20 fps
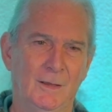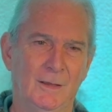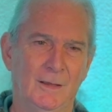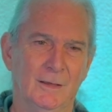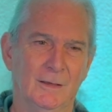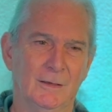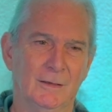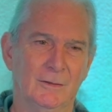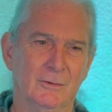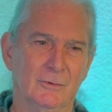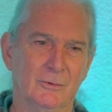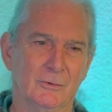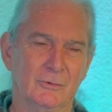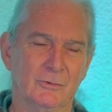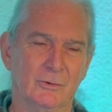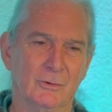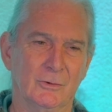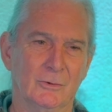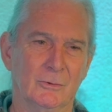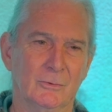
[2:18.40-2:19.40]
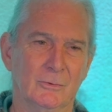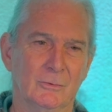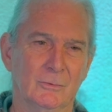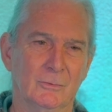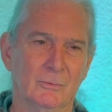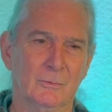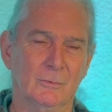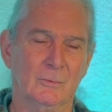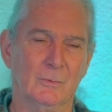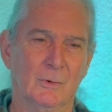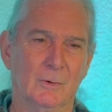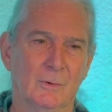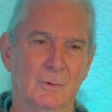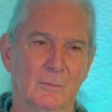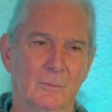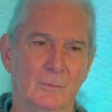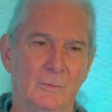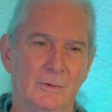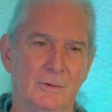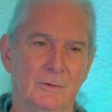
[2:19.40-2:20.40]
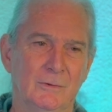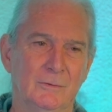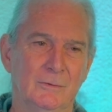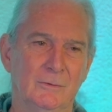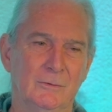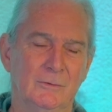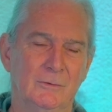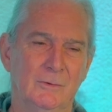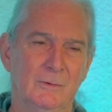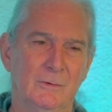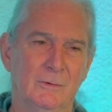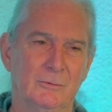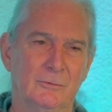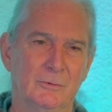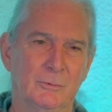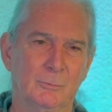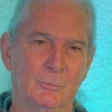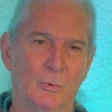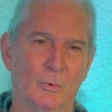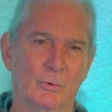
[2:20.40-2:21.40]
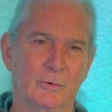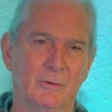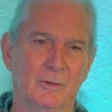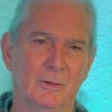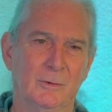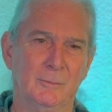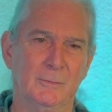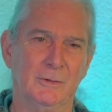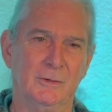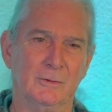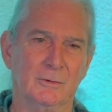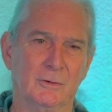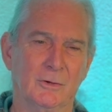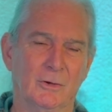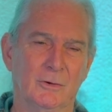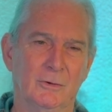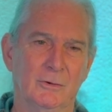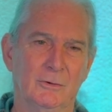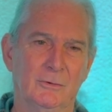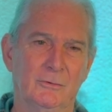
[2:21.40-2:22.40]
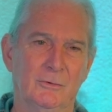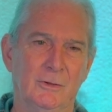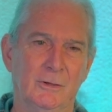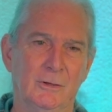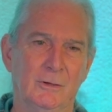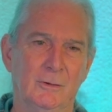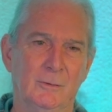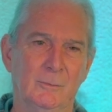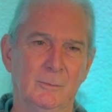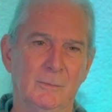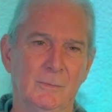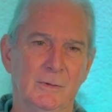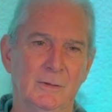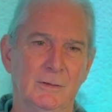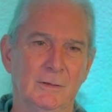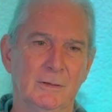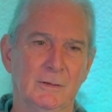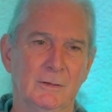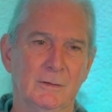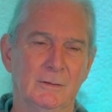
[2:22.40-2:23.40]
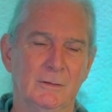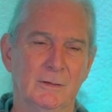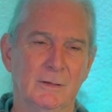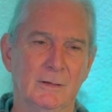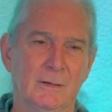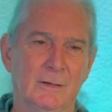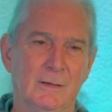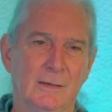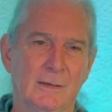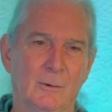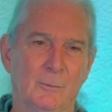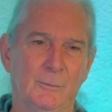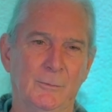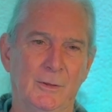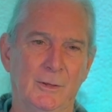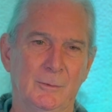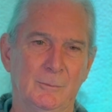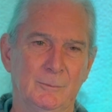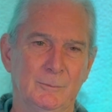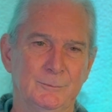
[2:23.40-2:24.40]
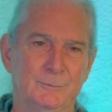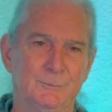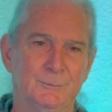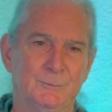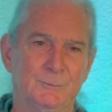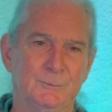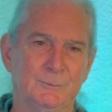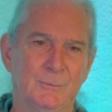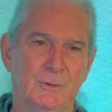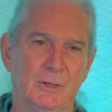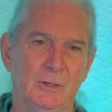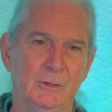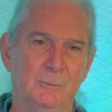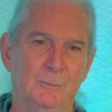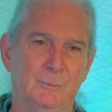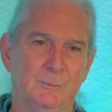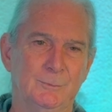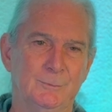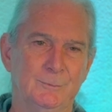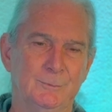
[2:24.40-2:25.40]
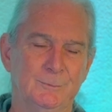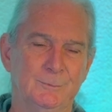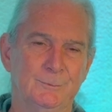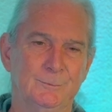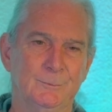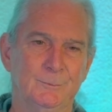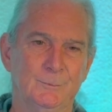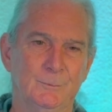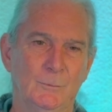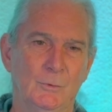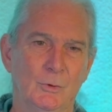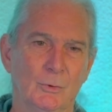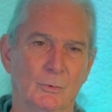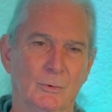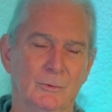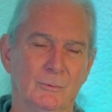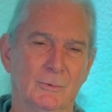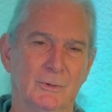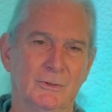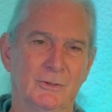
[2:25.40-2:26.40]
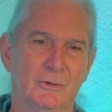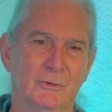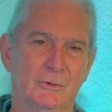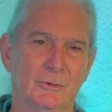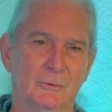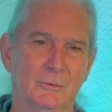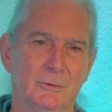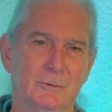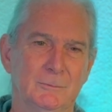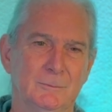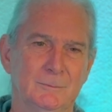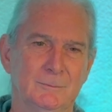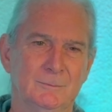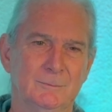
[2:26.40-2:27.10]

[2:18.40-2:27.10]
And so uh, we support them and encourage them and uh, help them keep doing what they're doing.